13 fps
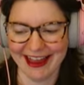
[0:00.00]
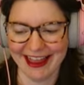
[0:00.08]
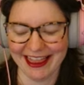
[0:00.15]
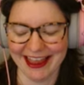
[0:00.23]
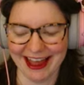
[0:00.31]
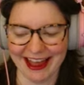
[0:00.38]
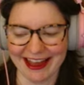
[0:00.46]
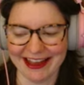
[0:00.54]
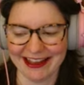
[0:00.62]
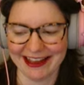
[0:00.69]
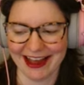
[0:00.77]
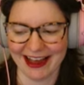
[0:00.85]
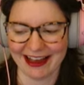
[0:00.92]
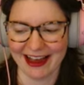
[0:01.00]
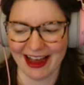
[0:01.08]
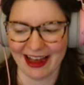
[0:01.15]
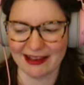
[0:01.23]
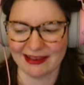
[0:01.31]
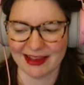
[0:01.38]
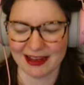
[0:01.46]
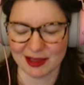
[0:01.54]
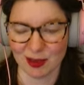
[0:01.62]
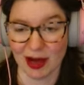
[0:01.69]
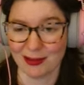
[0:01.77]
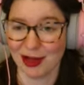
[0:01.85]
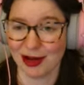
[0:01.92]
That's what
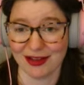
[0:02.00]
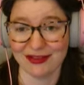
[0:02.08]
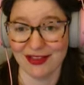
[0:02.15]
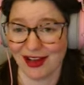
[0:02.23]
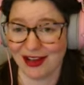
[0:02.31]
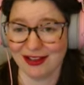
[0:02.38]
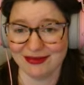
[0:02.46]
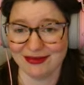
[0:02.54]
I'm going for.